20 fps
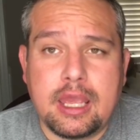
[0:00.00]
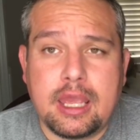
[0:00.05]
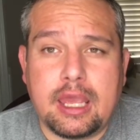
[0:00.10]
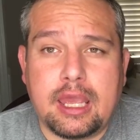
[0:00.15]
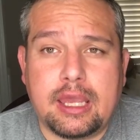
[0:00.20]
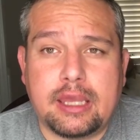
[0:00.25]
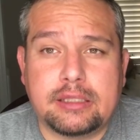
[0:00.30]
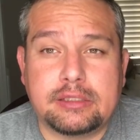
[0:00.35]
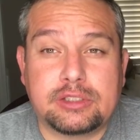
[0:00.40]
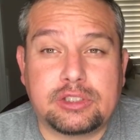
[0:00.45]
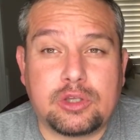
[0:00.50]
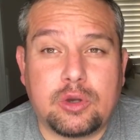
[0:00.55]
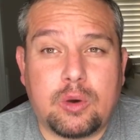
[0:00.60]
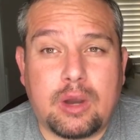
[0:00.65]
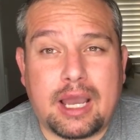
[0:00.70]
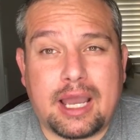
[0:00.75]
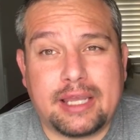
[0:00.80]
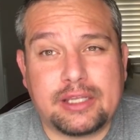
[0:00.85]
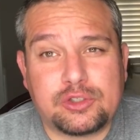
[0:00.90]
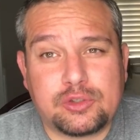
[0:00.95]
And
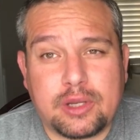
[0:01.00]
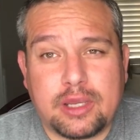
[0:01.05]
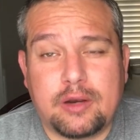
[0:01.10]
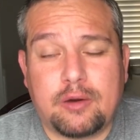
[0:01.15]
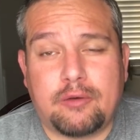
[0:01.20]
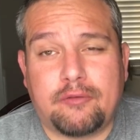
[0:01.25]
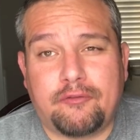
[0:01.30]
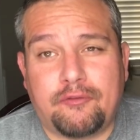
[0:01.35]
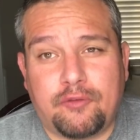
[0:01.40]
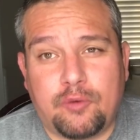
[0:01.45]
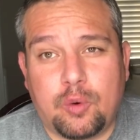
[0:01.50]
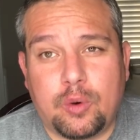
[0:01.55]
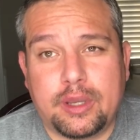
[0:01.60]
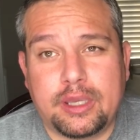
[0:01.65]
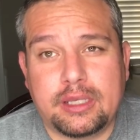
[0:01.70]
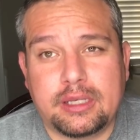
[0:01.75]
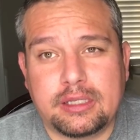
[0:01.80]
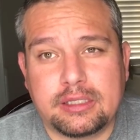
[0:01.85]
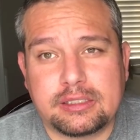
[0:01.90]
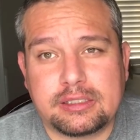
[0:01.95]
so I try to
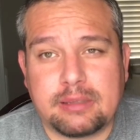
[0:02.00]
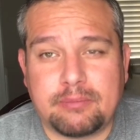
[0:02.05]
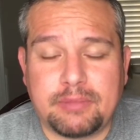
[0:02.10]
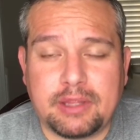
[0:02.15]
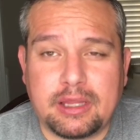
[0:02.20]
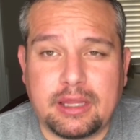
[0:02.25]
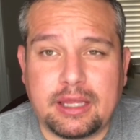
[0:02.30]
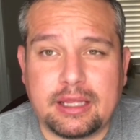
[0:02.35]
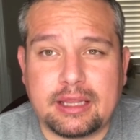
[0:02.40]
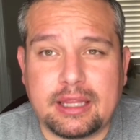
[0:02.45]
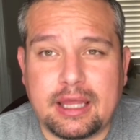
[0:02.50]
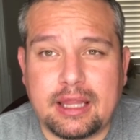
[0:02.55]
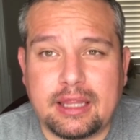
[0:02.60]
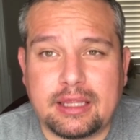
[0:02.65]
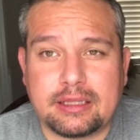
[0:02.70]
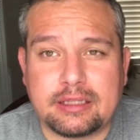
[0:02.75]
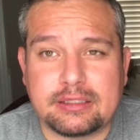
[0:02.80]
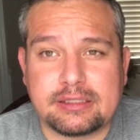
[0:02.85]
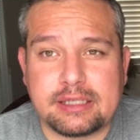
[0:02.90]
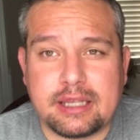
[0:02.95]
avoid something like that,
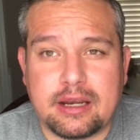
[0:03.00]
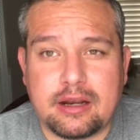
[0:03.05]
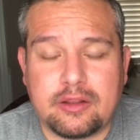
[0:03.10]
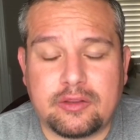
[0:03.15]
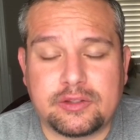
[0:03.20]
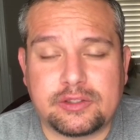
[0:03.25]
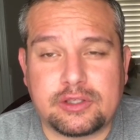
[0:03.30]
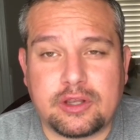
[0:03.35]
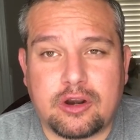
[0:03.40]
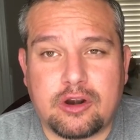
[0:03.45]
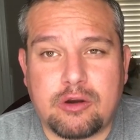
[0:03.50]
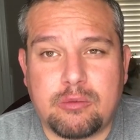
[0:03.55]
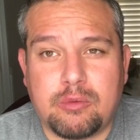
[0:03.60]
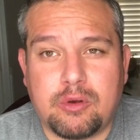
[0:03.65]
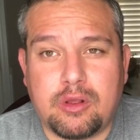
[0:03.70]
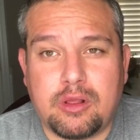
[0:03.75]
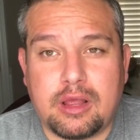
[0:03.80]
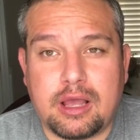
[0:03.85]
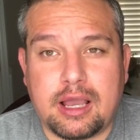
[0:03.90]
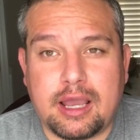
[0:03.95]
like the standing on the soccer
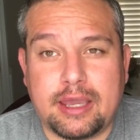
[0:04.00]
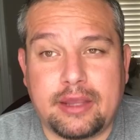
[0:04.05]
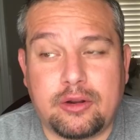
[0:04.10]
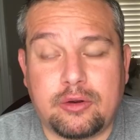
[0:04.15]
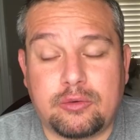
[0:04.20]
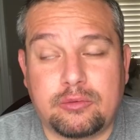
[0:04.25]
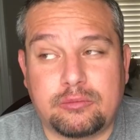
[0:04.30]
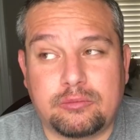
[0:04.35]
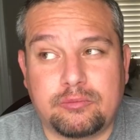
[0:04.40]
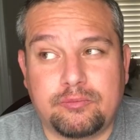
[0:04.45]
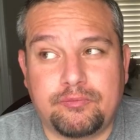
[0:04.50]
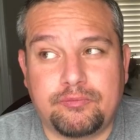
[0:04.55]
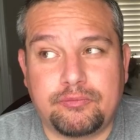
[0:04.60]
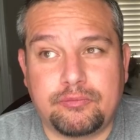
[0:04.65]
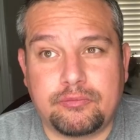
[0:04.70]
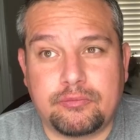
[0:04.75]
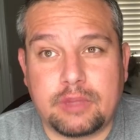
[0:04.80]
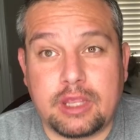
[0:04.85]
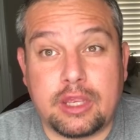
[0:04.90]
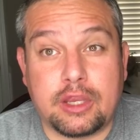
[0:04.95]
ball. I don't
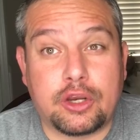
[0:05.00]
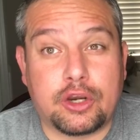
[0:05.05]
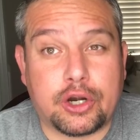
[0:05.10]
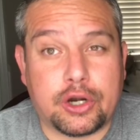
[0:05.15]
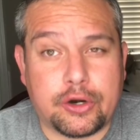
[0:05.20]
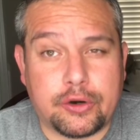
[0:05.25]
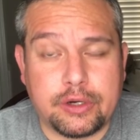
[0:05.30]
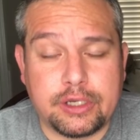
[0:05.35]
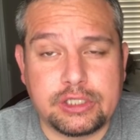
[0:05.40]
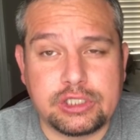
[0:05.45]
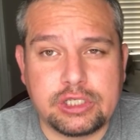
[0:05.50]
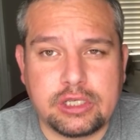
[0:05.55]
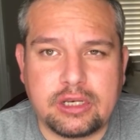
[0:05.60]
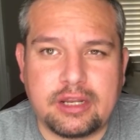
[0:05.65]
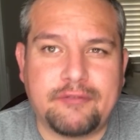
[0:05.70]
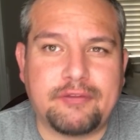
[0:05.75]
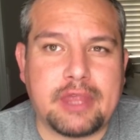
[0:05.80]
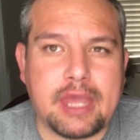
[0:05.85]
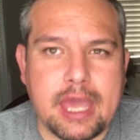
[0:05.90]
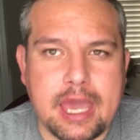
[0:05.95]
encourage it.
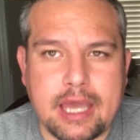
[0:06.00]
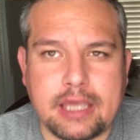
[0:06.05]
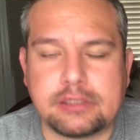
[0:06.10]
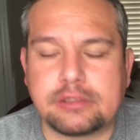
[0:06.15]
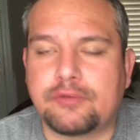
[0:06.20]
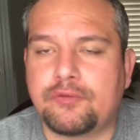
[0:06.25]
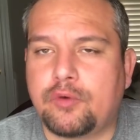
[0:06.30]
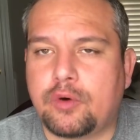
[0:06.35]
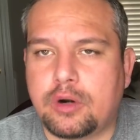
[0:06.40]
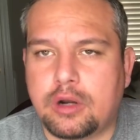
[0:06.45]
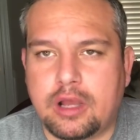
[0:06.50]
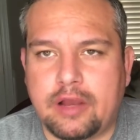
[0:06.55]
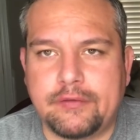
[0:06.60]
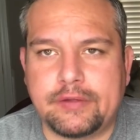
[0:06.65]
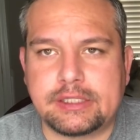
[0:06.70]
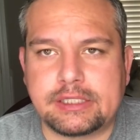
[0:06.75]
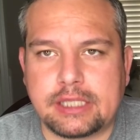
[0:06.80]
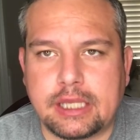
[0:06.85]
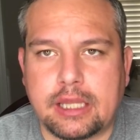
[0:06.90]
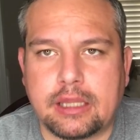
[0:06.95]
If they ask for it,
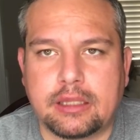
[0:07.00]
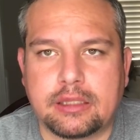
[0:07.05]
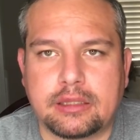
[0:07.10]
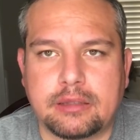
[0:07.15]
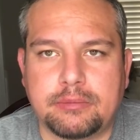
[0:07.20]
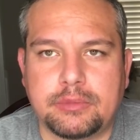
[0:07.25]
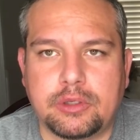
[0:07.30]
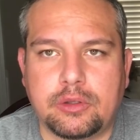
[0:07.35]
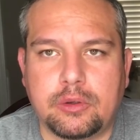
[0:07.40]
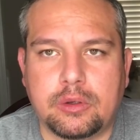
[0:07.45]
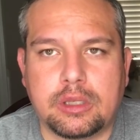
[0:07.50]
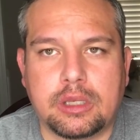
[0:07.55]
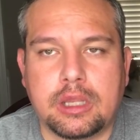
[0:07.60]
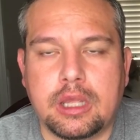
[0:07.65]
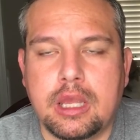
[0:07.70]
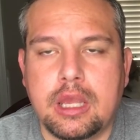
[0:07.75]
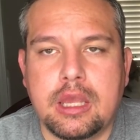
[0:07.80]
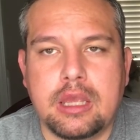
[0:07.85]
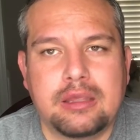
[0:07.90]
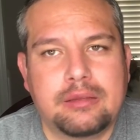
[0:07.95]
obviously I let them do it,
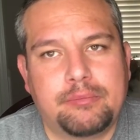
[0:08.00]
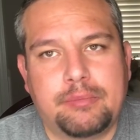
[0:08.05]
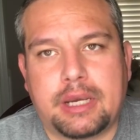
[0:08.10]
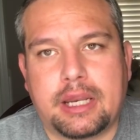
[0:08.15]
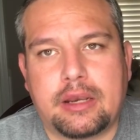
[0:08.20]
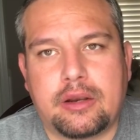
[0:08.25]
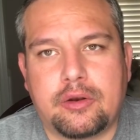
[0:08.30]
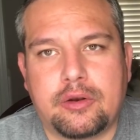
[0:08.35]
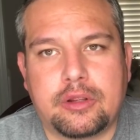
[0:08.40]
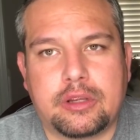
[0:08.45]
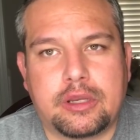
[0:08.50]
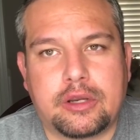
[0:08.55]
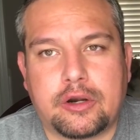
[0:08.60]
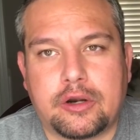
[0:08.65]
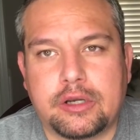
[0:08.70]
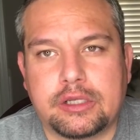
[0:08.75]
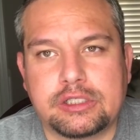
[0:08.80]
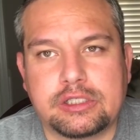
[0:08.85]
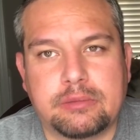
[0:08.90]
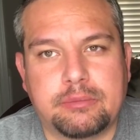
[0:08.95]
but I don't
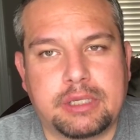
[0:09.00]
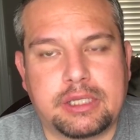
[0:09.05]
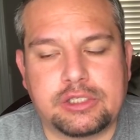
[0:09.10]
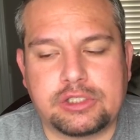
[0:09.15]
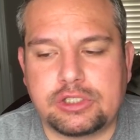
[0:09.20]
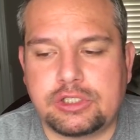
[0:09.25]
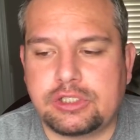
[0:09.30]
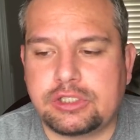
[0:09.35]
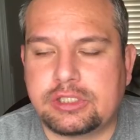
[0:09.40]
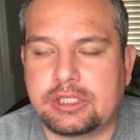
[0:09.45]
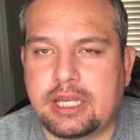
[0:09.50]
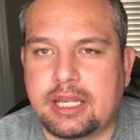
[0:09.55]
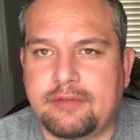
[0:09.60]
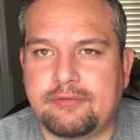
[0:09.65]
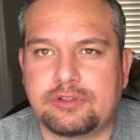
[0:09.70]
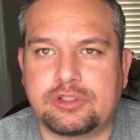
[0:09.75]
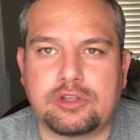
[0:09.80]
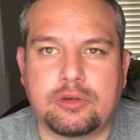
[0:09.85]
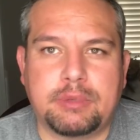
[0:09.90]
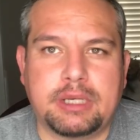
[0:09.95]
encourage it because you're just gonna
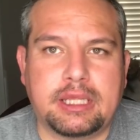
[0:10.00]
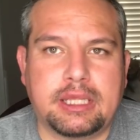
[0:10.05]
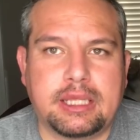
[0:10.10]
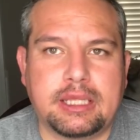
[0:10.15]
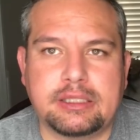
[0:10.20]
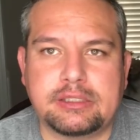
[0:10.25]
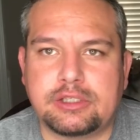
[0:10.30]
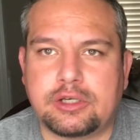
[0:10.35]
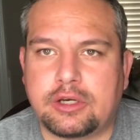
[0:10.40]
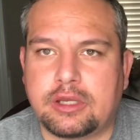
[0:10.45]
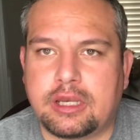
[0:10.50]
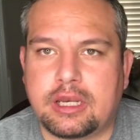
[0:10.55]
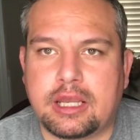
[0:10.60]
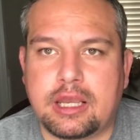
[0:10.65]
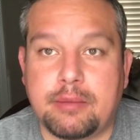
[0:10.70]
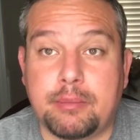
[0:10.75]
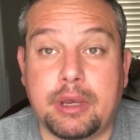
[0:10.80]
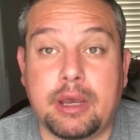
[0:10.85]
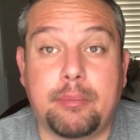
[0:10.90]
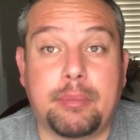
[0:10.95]
have so many kids that are gonna
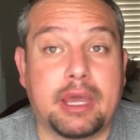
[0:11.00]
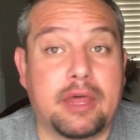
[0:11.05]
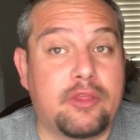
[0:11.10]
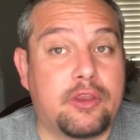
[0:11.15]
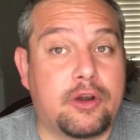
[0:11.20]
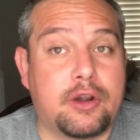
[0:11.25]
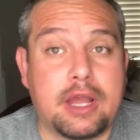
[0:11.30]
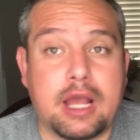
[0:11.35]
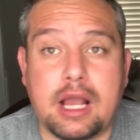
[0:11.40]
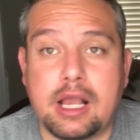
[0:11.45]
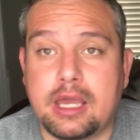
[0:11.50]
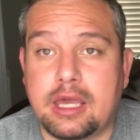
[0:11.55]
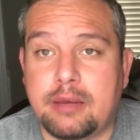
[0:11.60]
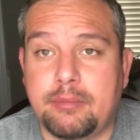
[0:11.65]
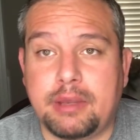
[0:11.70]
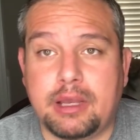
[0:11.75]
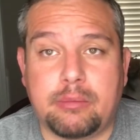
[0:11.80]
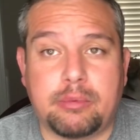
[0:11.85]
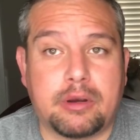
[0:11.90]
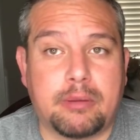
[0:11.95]
come up and they're not gonna
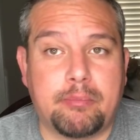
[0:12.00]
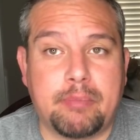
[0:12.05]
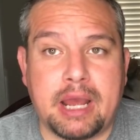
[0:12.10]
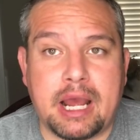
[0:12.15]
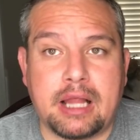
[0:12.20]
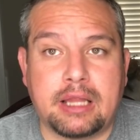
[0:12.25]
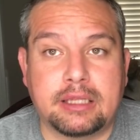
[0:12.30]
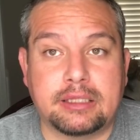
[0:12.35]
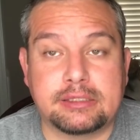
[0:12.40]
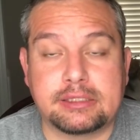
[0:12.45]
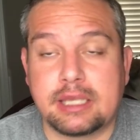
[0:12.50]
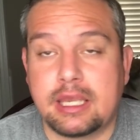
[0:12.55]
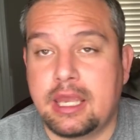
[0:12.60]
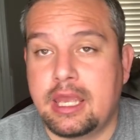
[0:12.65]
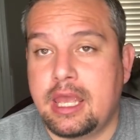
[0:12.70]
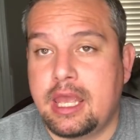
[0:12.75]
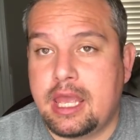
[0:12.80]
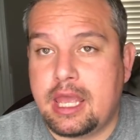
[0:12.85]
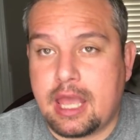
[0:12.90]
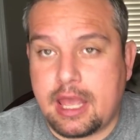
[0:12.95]
be able to balance.
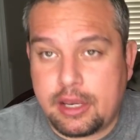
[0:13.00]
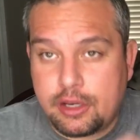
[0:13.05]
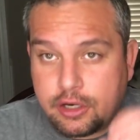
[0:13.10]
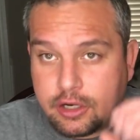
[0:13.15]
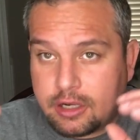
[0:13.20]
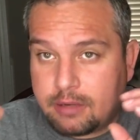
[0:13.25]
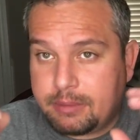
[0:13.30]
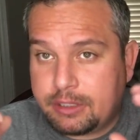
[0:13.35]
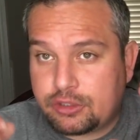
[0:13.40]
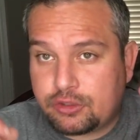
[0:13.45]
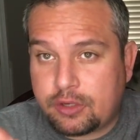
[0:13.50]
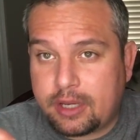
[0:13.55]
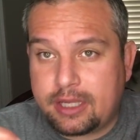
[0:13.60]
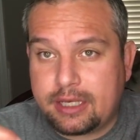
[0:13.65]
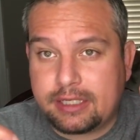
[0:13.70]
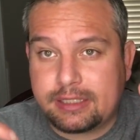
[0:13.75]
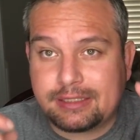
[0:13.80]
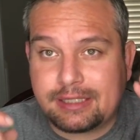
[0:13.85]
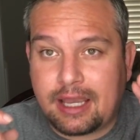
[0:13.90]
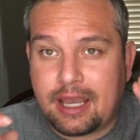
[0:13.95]
And you're gonna be trying
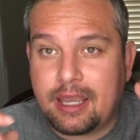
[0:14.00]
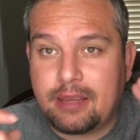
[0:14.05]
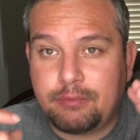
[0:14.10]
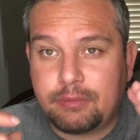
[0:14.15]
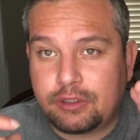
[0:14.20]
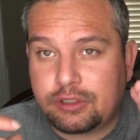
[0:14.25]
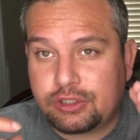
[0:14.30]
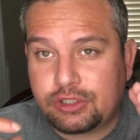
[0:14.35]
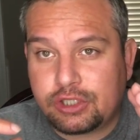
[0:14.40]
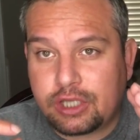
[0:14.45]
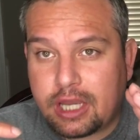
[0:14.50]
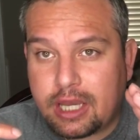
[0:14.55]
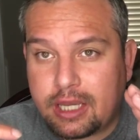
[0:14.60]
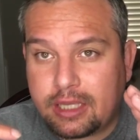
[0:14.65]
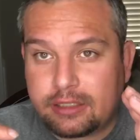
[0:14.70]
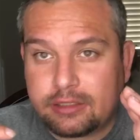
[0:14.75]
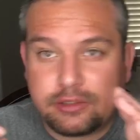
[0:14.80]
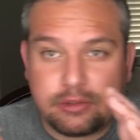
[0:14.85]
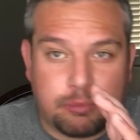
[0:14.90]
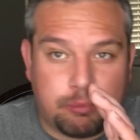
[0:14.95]
to time your
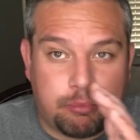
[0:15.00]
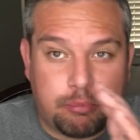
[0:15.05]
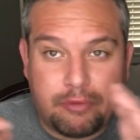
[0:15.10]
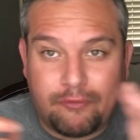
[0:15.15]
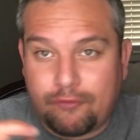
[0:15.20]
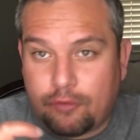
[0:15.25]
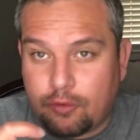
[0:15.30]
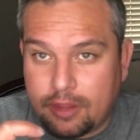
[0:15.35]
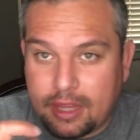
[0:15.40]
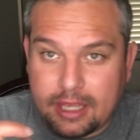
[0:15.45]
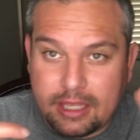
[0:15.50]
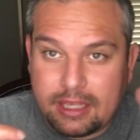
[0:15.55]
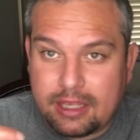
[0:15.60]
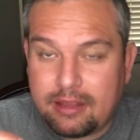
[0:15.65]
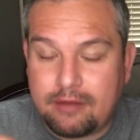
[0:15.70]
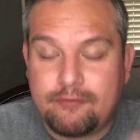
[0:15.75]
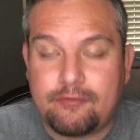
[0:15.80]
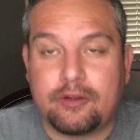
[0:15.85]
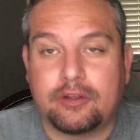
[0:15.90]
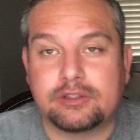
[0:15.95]
shot to, before that
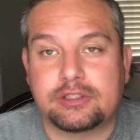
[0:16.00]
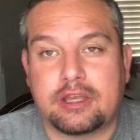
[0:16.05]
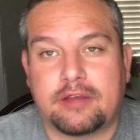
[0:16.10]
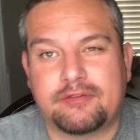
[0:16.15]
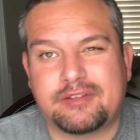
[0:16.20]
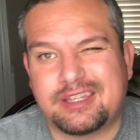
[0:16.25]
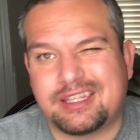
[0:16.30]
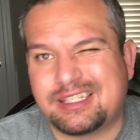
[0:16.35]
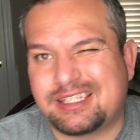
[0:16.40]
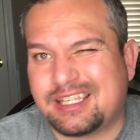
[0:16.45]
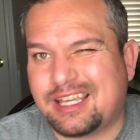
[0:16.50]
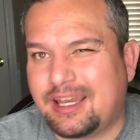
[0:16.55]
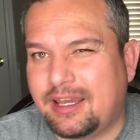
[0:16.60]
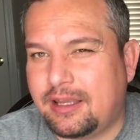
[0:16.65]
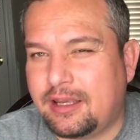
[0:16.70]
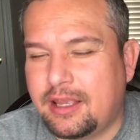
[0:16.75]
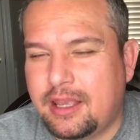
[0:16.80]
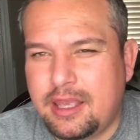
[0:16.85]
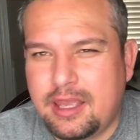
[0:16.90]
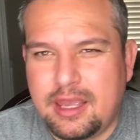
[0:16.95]
kid falls off to the
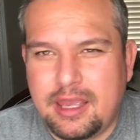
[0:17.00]
side.